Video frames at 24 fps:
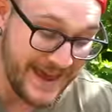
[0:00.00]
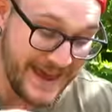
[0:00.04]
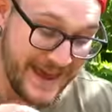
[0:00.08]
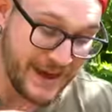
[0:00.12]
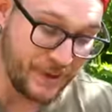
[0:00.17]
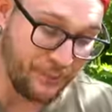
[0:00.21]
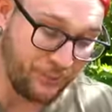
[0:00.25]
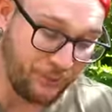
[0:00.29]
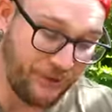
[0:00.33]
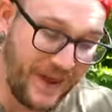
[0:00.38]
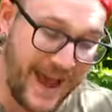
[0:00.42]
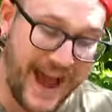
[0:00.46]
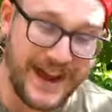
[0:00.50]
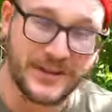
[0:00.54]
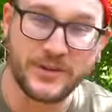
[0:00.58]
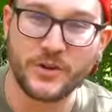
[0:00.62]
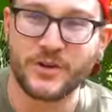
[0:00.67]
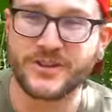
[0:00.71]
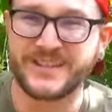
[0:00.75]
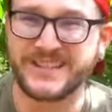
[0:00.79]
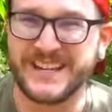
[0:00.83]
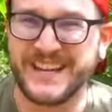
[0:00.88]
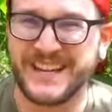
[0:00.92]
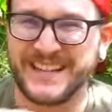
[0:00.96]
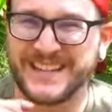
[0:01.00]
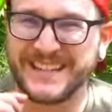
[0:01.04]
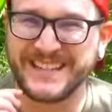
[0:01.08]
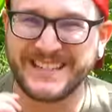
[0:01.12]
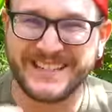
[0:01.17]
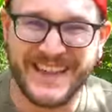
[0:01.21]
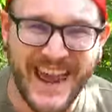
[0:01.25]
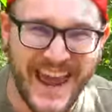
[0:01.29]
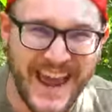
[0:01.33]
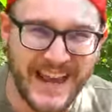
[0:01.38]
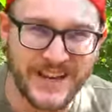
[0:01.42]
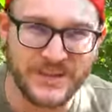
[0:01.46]
In fact, you're seeing
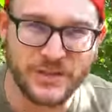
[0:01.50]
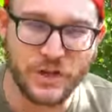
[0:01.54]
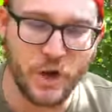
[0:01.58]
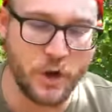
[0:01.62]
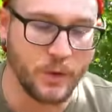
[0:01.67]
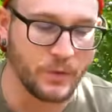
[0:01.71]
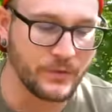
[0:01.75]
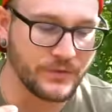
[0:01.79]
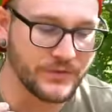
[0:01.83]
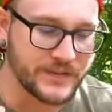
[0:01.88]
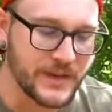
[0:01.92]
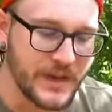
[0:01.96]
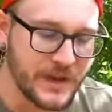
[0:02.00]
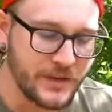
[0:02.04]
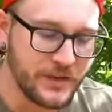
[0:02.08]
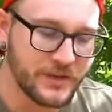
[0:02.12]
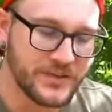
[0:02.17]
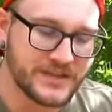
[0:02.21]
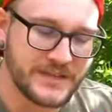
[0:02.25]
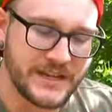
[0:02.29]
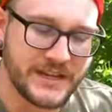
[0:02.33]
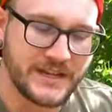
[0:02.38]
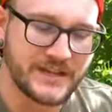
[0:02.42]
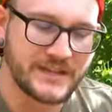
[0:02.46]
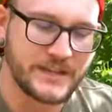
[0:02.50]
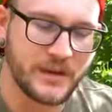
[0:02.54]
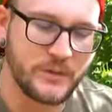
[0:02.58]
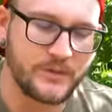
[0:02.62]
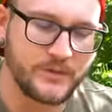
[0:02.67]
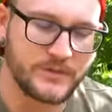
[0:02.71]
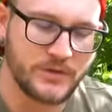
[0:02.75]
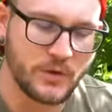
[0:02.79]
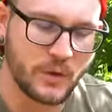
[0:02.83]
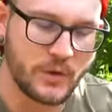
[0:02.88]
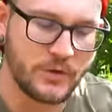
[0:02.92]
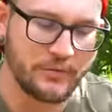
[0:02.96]
sand tones, you're seeing
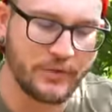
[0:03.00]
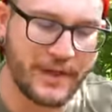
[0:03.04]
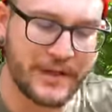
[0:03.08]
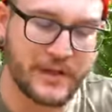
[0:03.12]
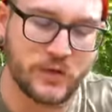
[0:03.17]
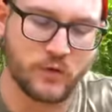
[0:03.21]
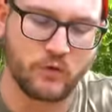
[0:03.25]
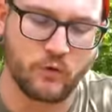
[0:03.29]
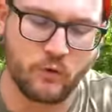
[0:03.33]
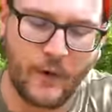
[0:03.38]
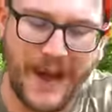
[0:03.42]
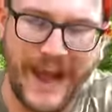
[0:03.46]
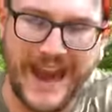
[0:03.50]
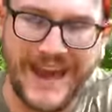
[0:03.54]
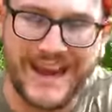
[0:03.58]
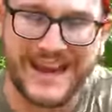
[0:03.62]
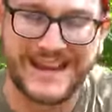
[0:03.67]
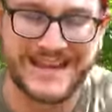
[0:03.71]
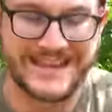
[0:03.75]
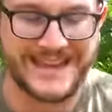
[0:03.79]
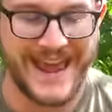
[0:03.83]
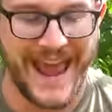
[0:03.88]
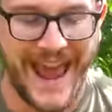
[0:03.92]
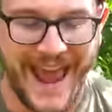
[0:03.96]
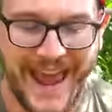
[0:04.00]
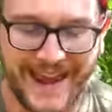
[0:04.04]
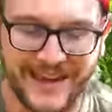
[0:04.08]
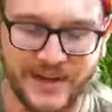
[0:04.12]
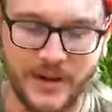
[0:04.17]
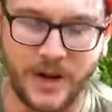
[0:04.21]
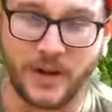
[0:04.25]
some sort of like gray and tan